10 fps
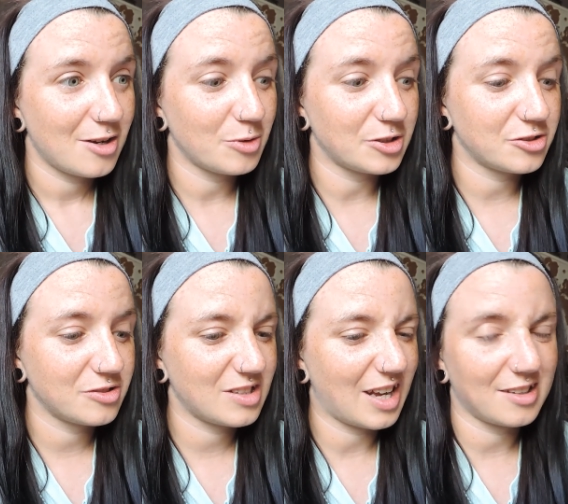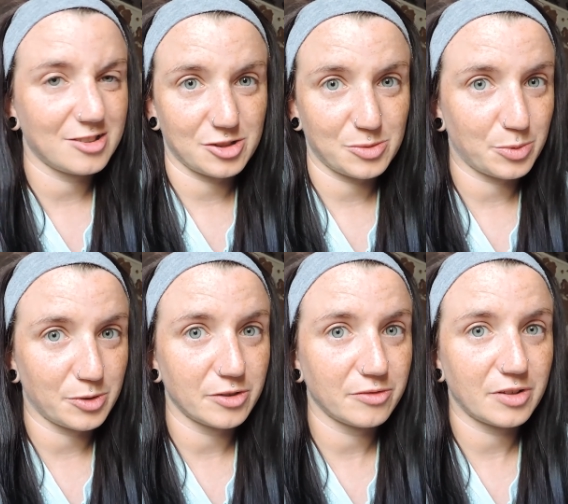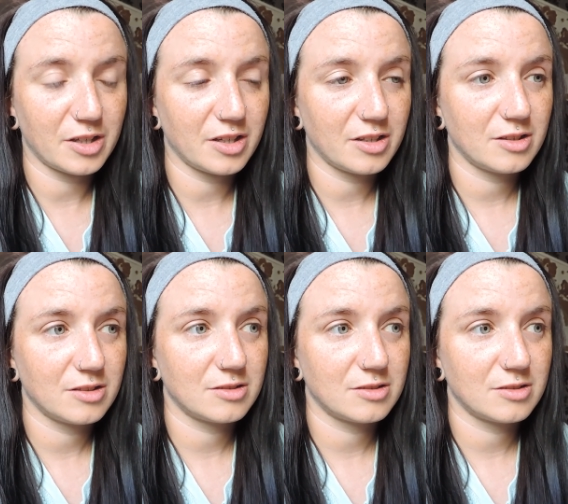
which kind of just proved that,